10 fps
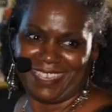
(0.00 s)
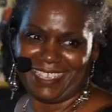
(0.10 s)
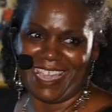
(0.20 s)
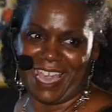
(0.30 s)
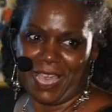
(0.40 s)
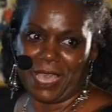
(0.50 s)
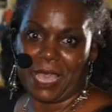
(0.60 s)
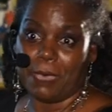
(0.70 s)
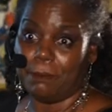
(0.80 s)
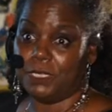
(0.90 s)
Yeah,
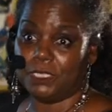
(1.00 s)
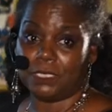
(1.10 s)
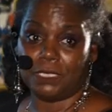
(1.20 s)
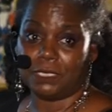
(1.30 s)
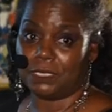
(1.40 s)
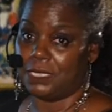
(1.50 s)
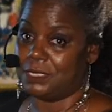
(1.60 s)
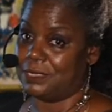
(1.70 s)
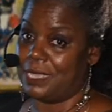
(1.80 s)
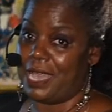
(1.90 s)
but it's it's it's.